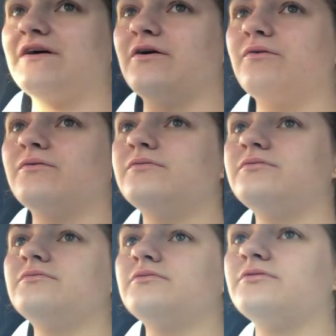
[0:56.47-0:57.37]
feel,
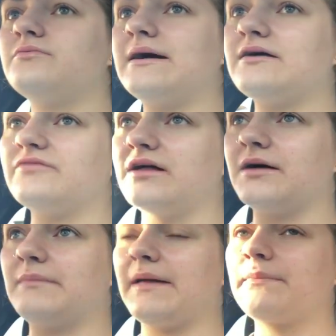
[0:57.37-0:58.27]
oh, you're way over the
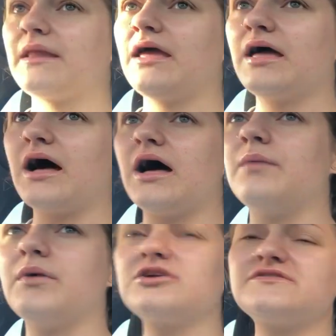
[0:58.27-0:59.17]
line, mate.
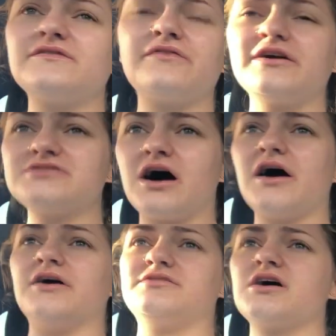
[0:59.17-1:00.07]
I just feel very
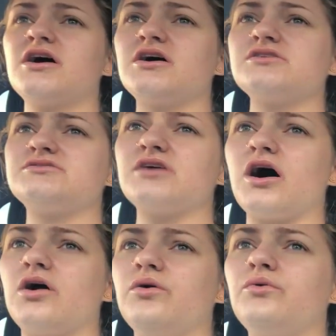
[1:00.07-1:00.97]
tired.
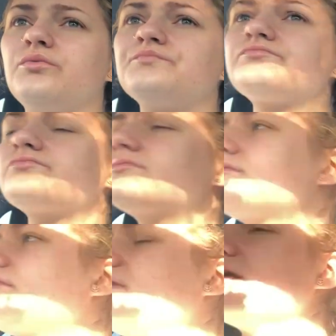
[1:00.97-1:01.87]
So
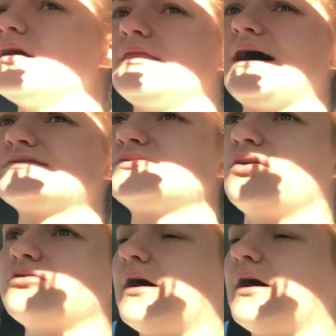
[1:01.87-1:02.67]
that's not